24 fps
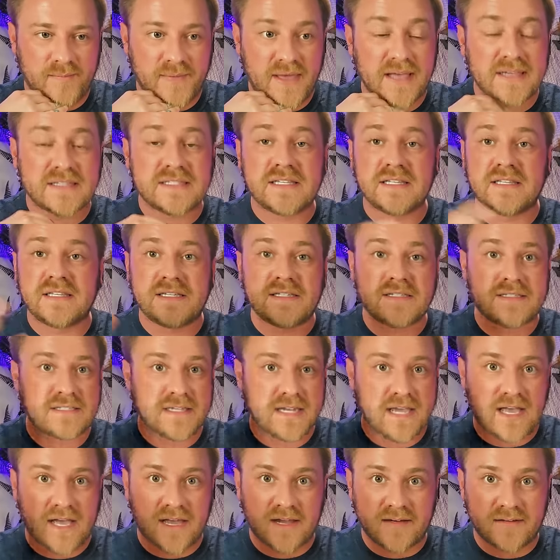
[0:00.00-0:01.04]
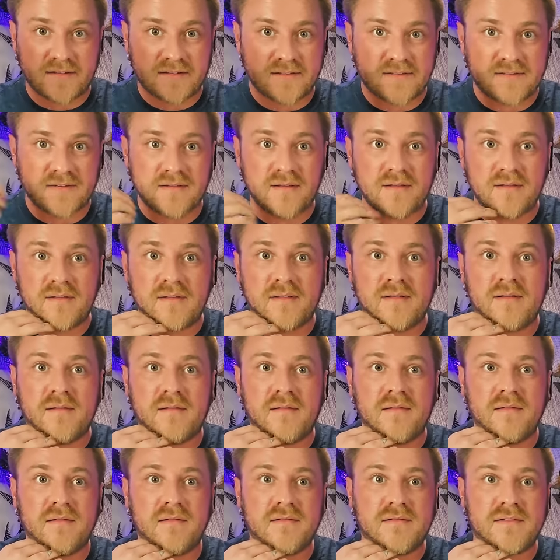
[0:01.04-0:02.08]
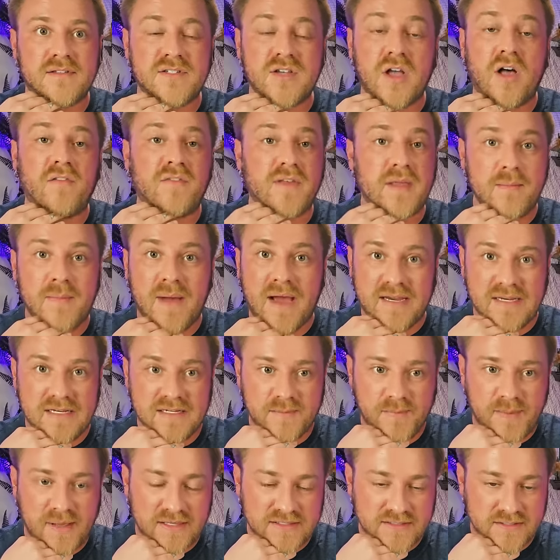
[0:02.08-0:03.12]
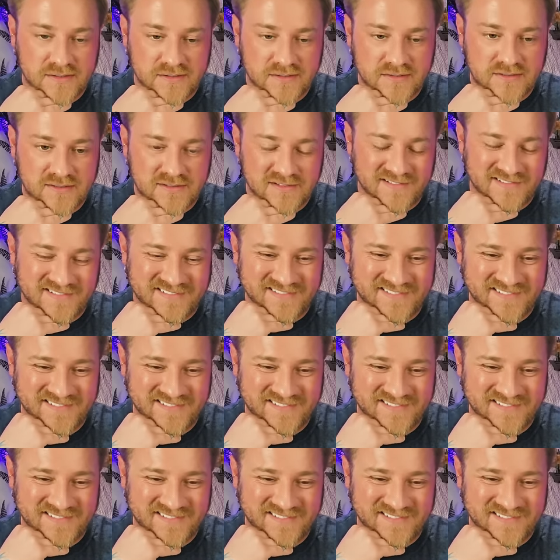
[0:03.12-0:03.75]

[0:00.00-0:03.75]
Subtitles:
excellent at solving mind puzzles.